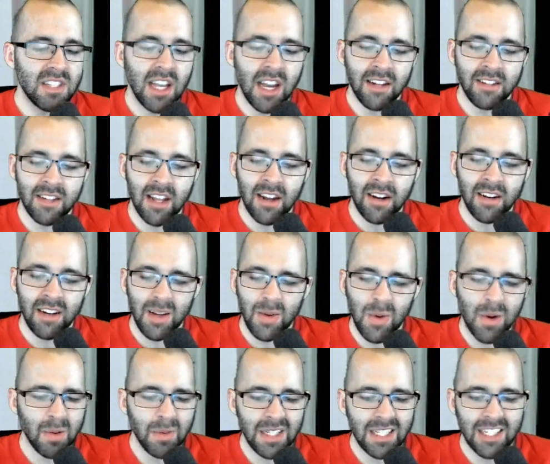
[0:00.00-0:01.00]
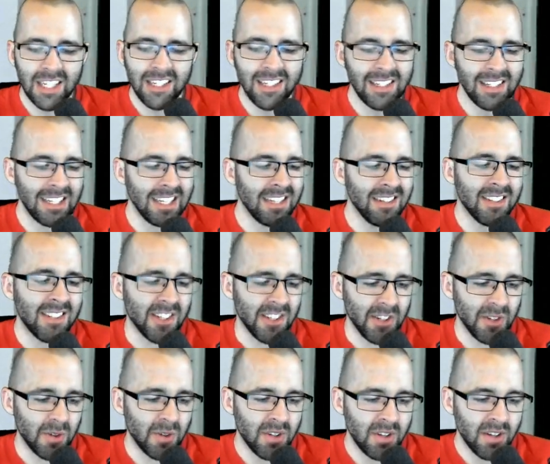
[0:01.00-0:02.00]
the identity where we didn't need
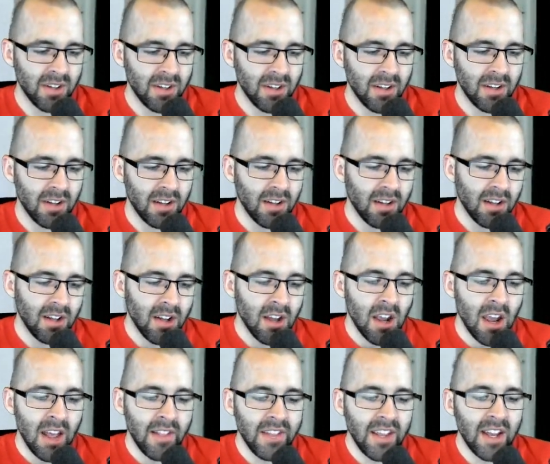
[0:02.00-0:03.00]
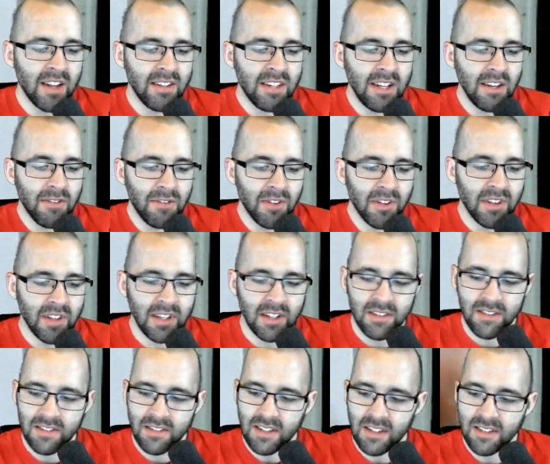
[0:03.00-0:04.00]
to. And the idea for
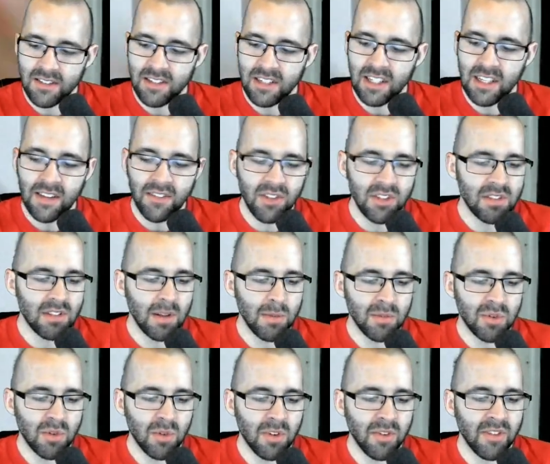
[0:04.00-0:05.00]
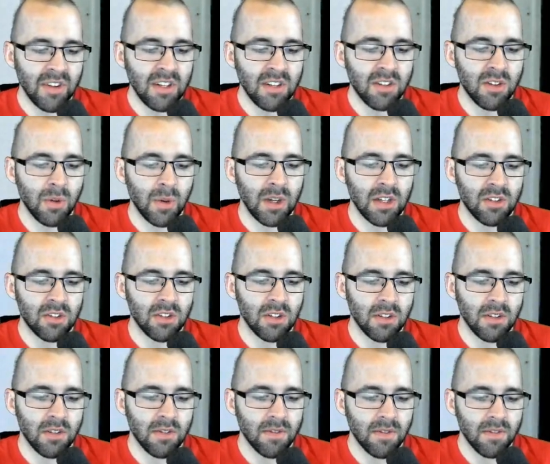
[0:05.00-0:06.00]
this is to give you some sort of
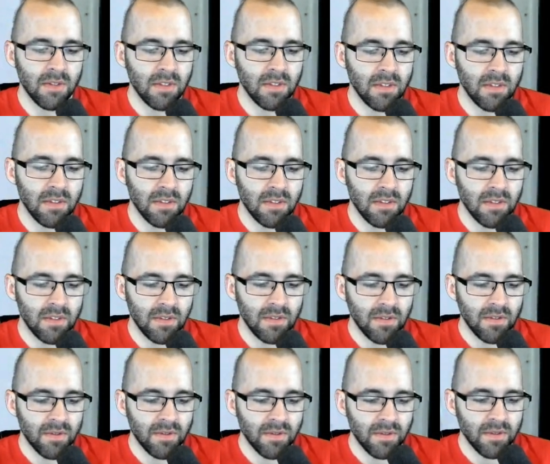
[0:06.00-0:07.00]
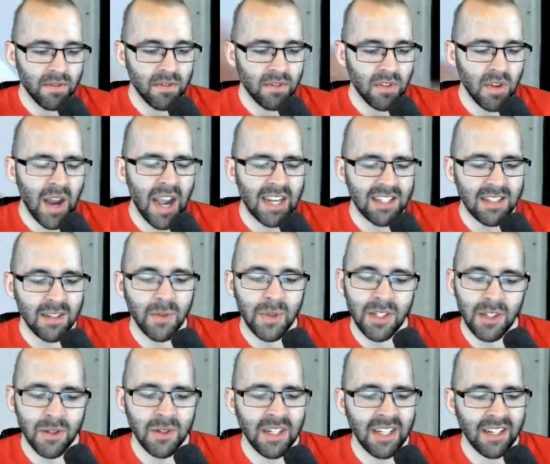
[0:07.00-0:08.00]
intuition. Actually, we
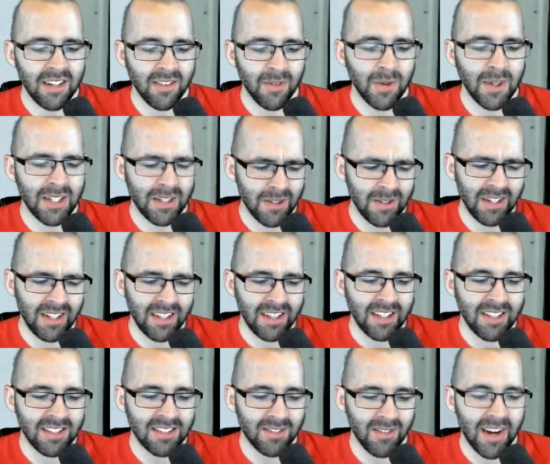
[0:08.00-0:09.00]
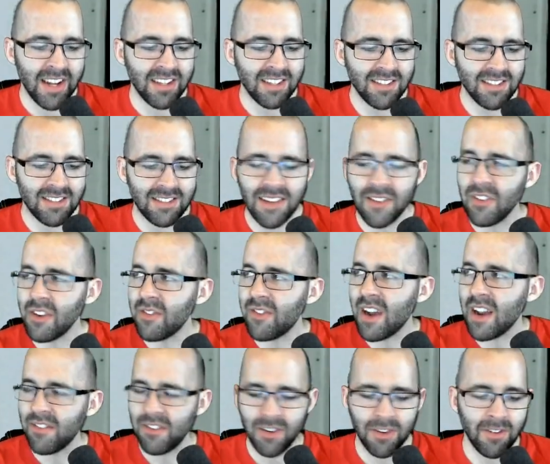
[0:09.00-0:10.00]
do need this, right? This is
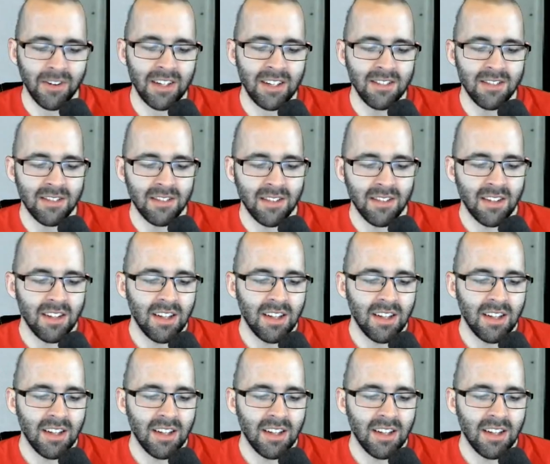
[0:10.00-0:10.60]
75 degrees,